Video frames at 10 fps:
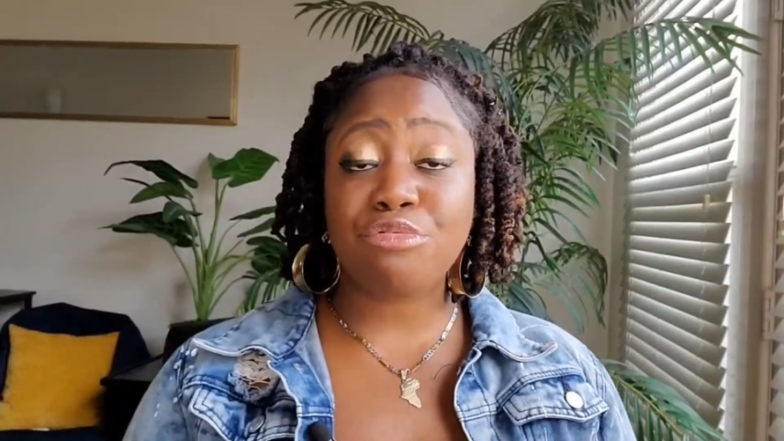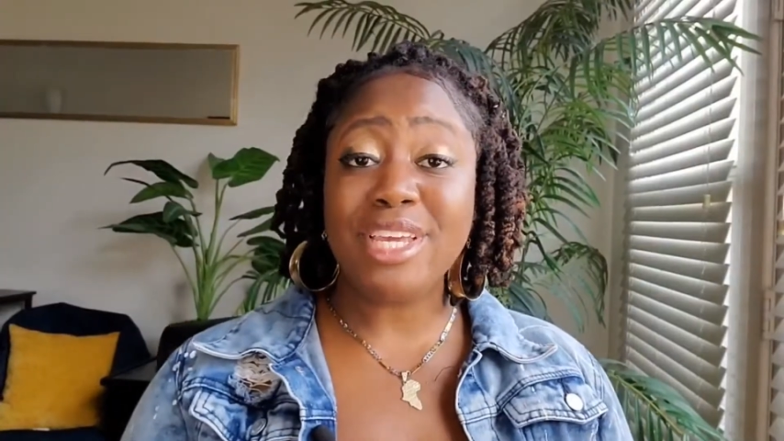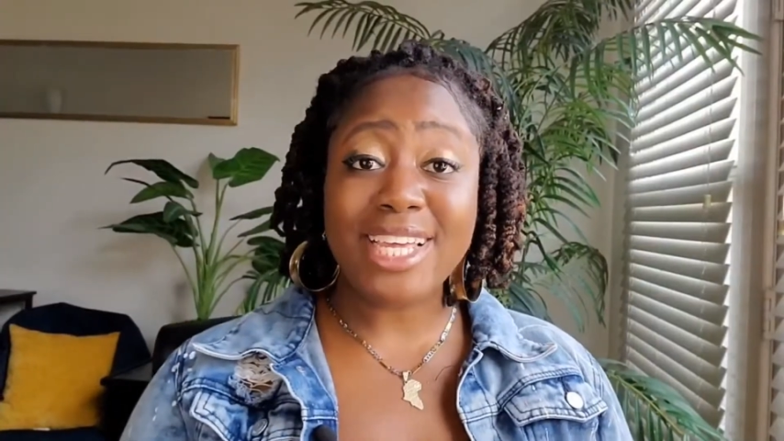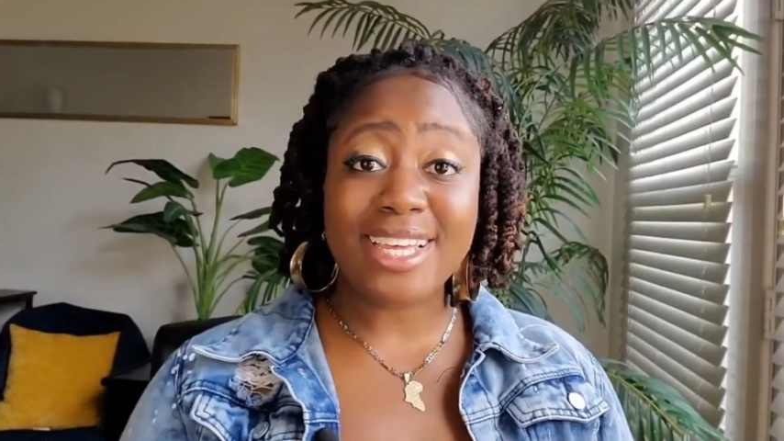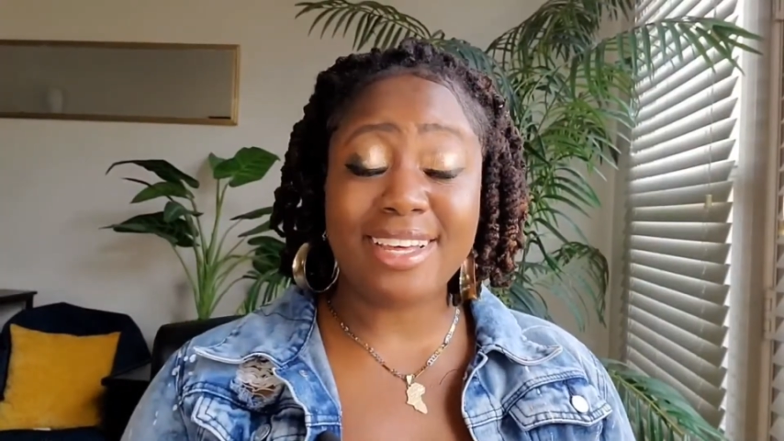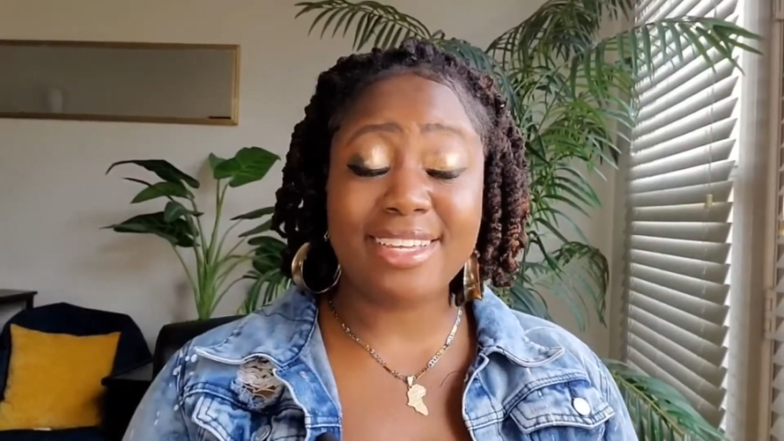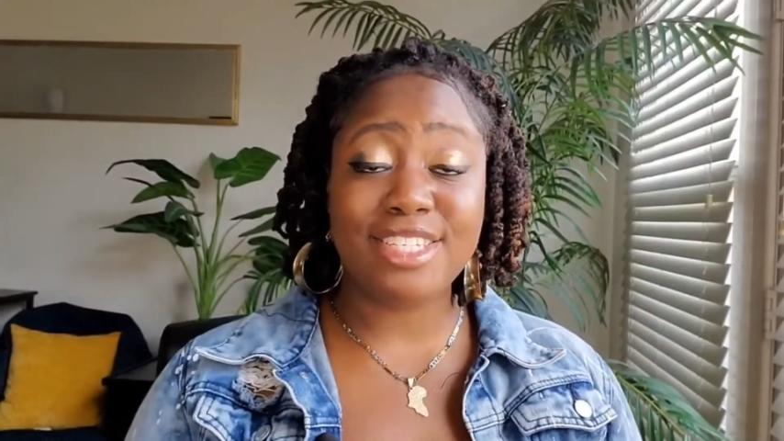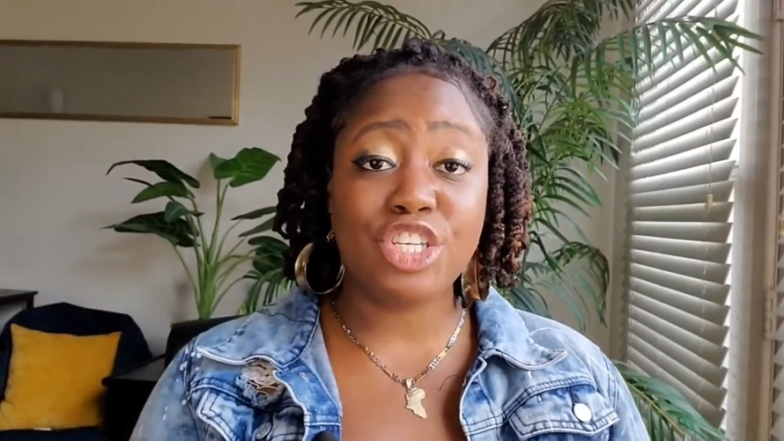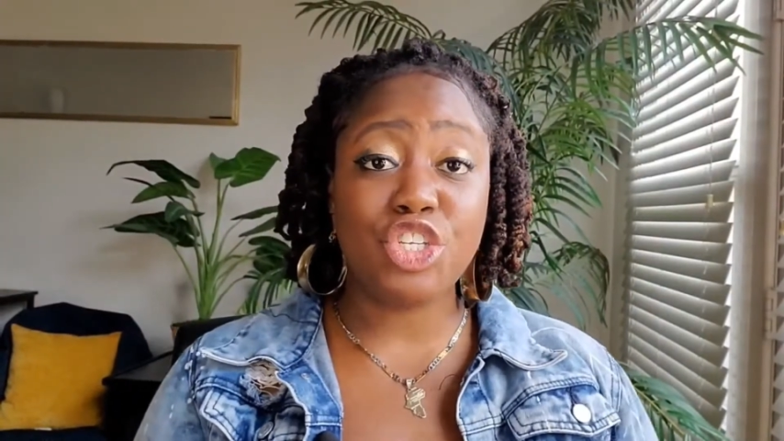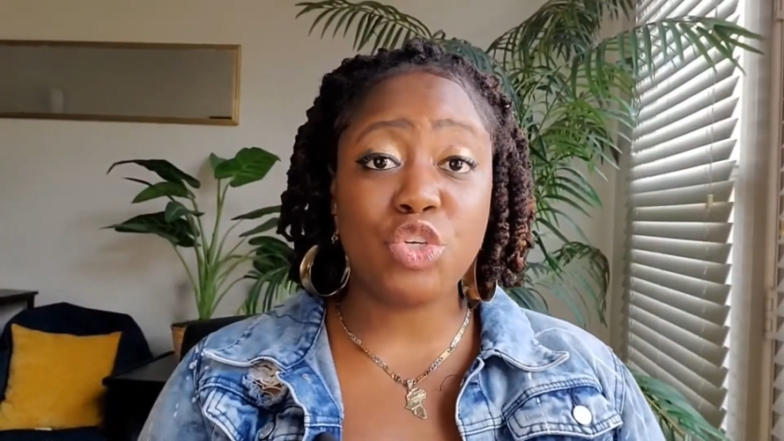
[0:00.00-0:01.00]

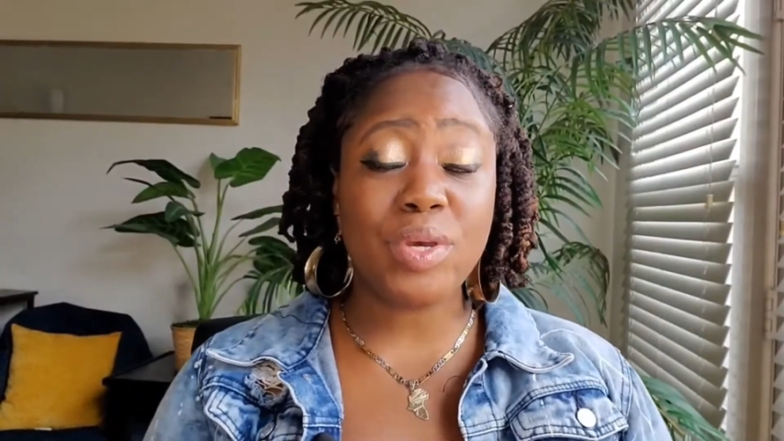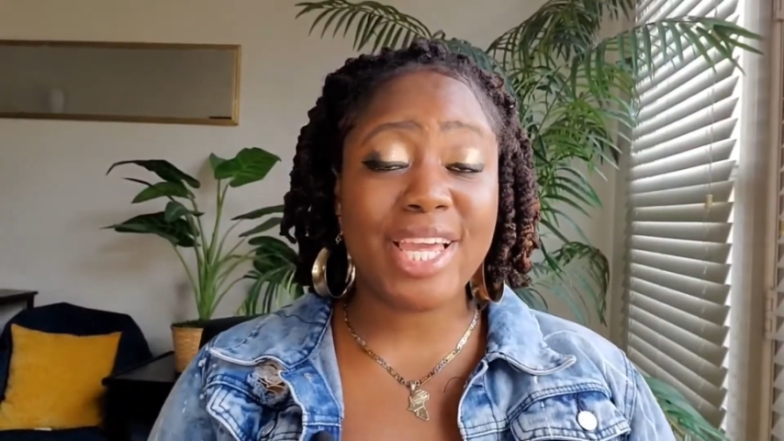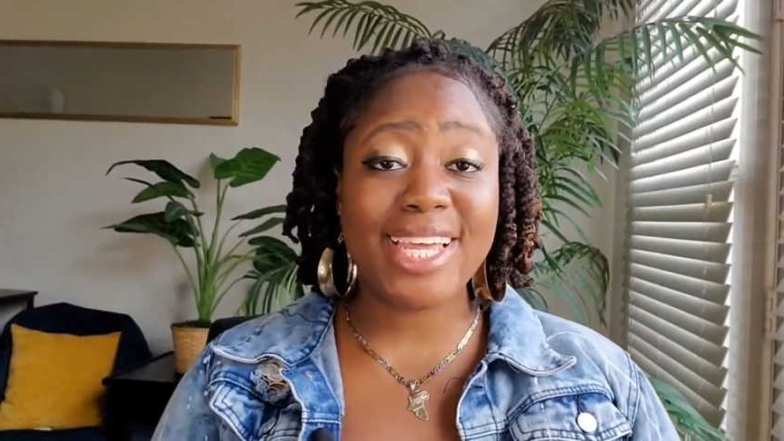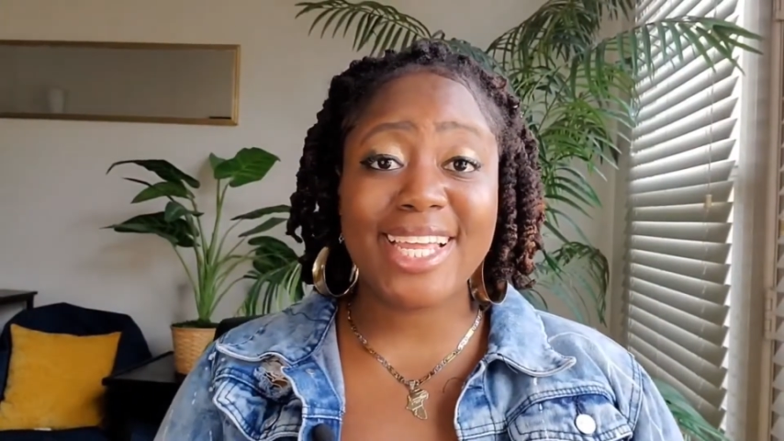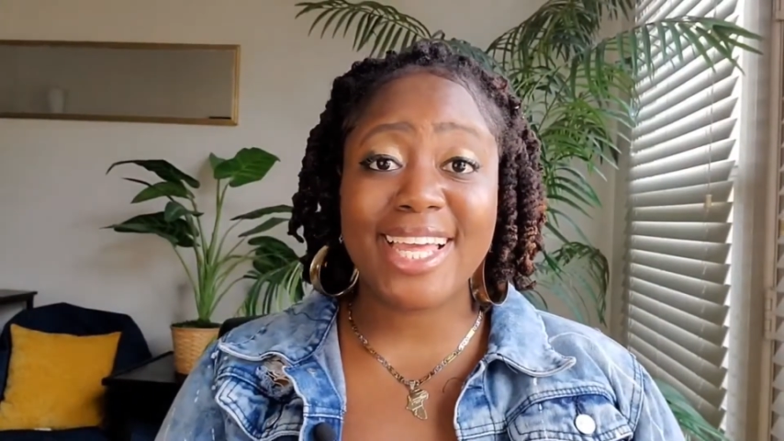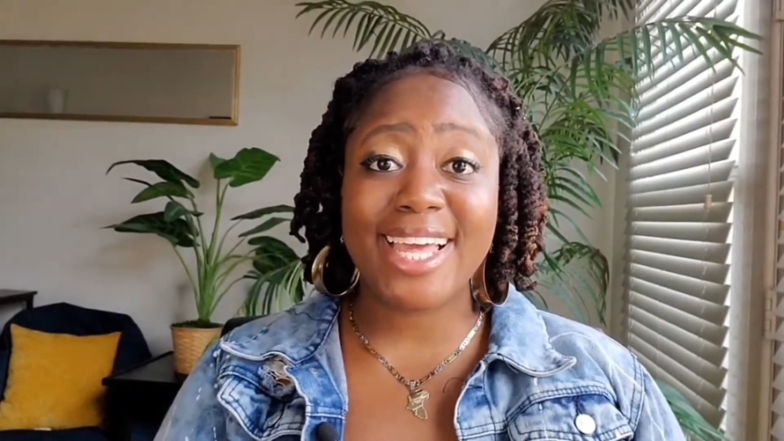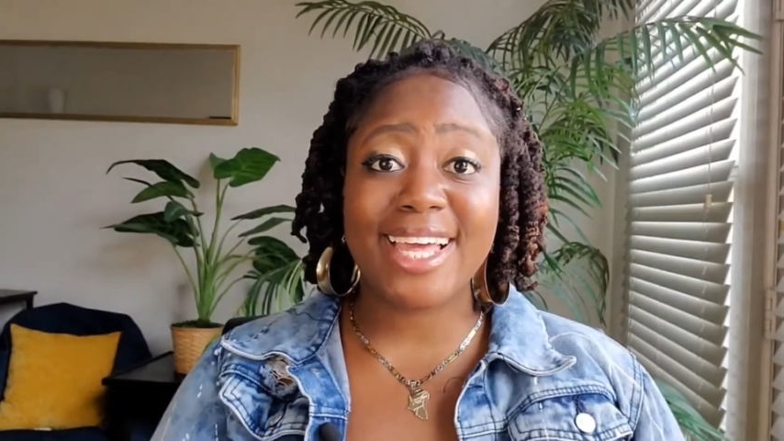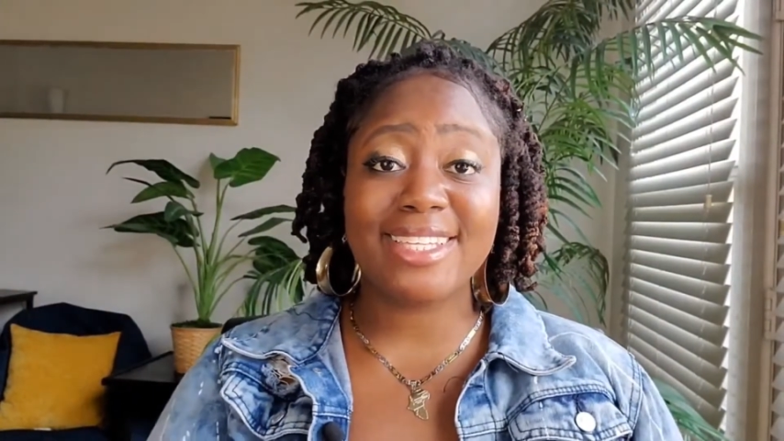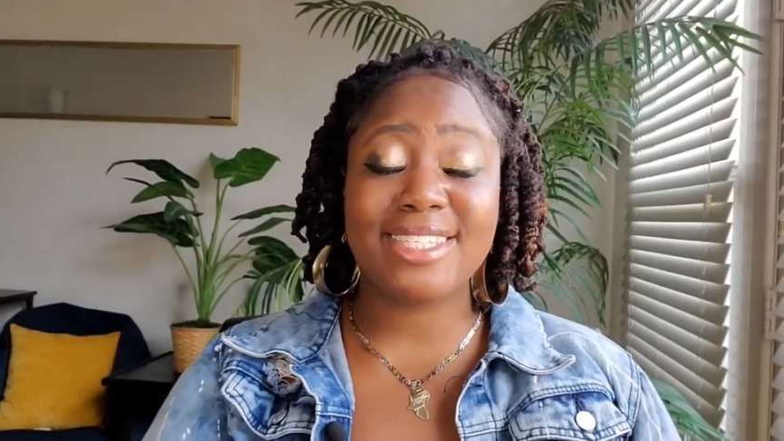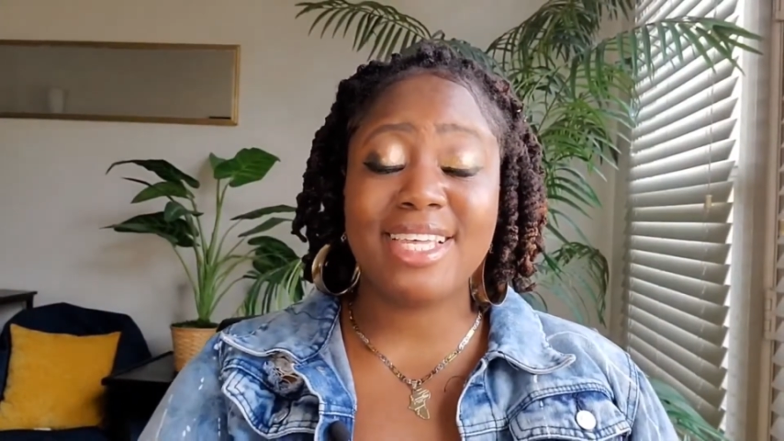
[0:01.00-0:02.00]
Regus, you can
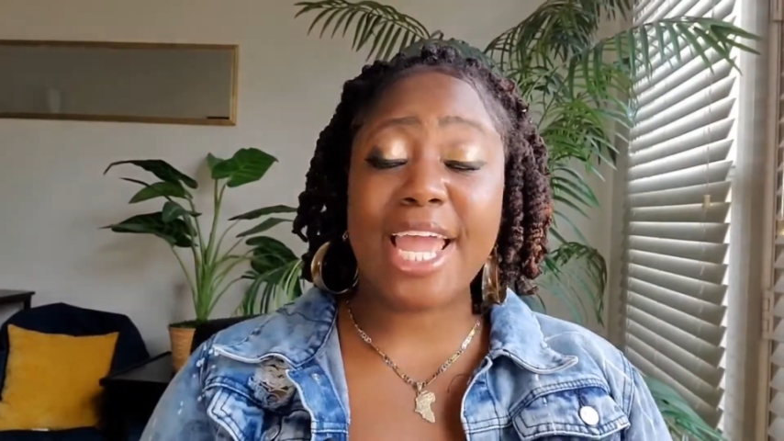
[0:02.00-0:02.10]
get